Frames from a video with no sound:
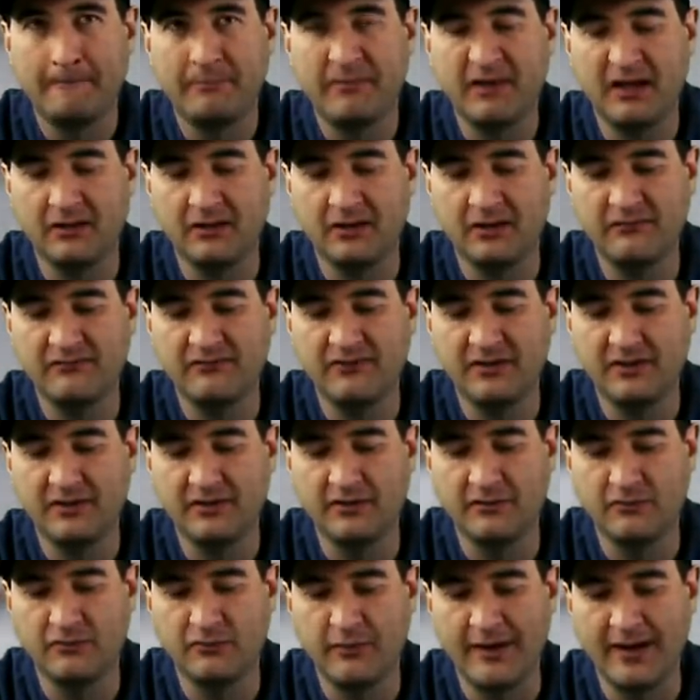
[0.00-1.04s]
I love the
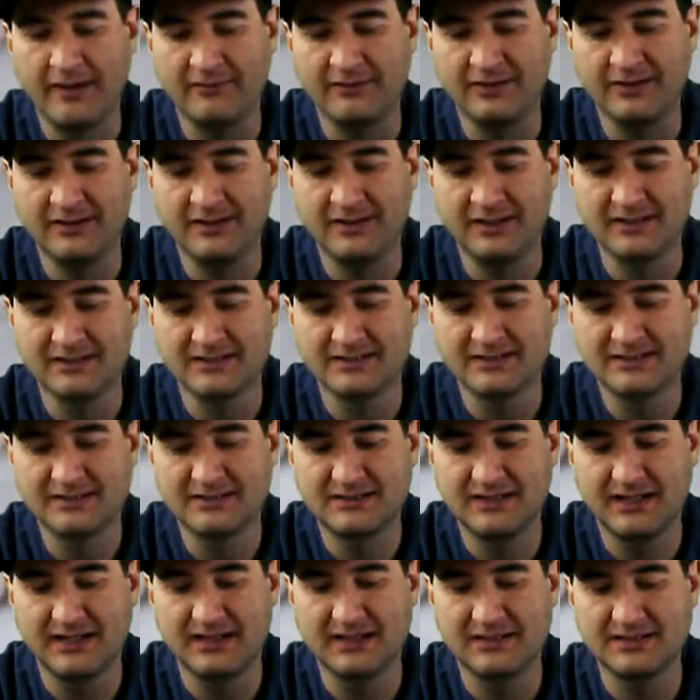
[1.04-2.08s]
roundedness
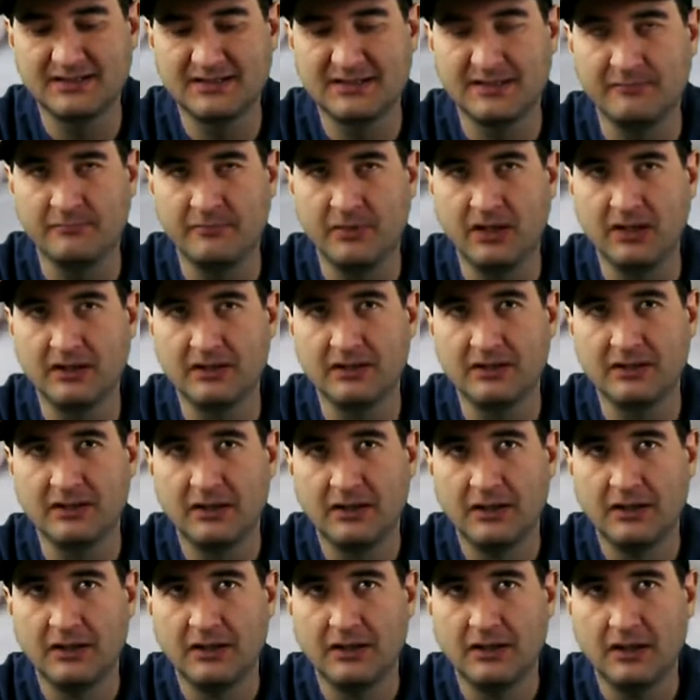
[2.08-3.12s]
that is the mug
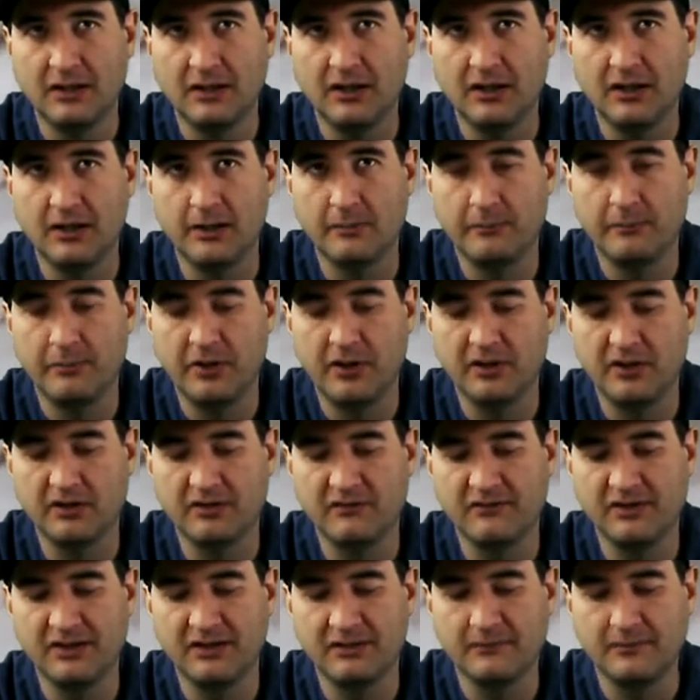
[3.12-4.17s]
uh, part of
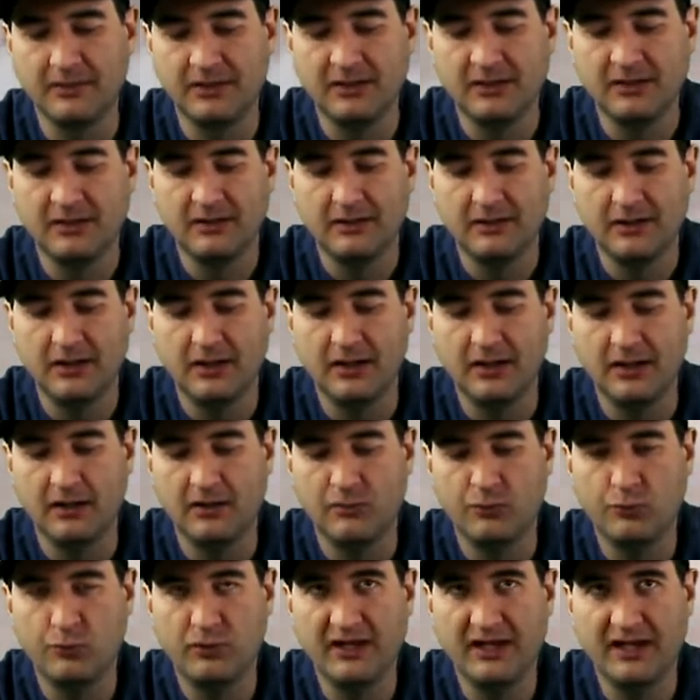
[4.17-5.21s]
it. Uh,
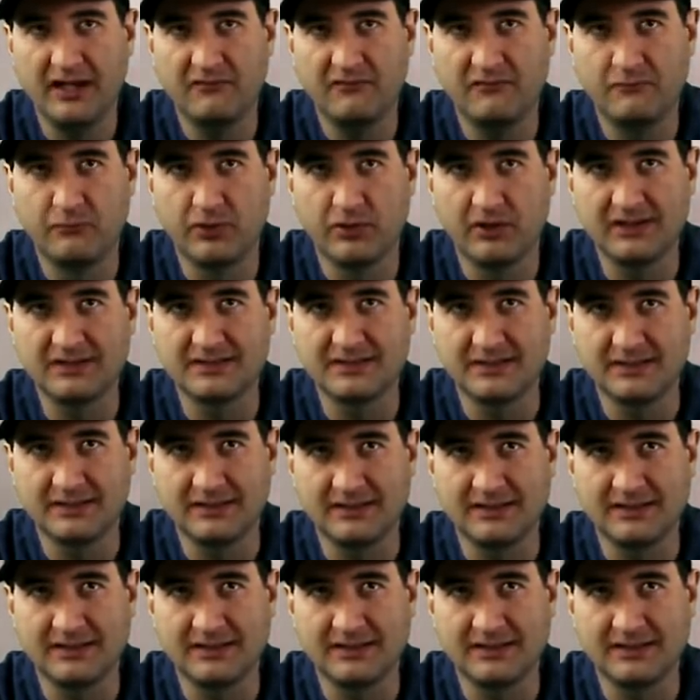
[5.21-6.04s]
we have bricks on the